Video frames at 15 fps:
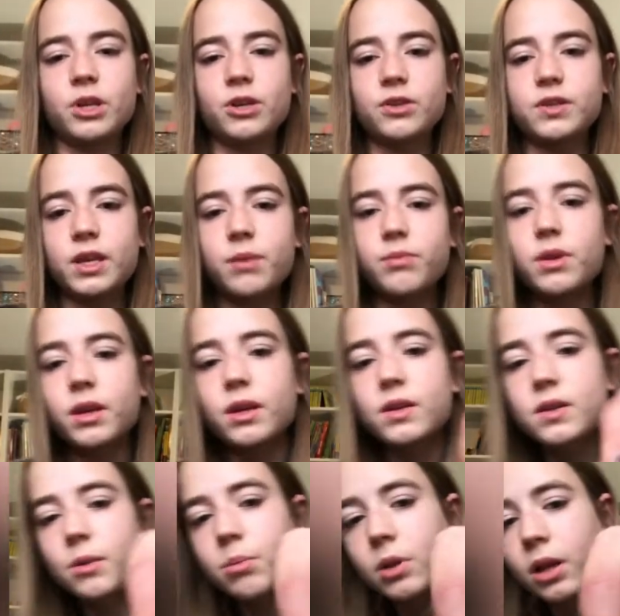Same
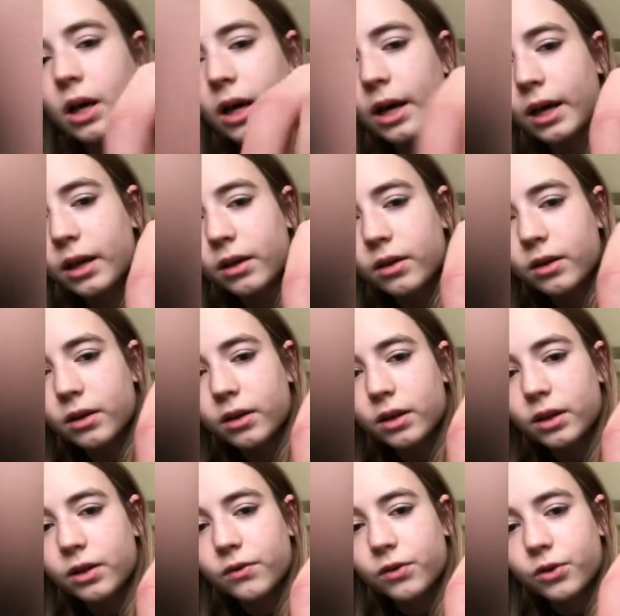things apply
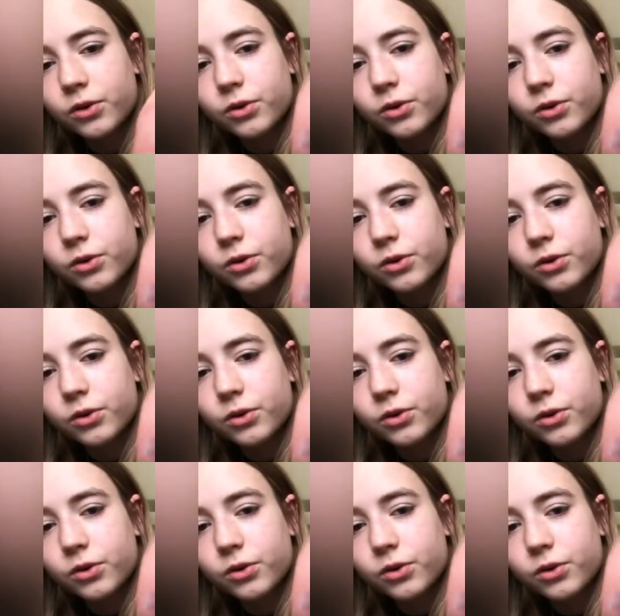if you're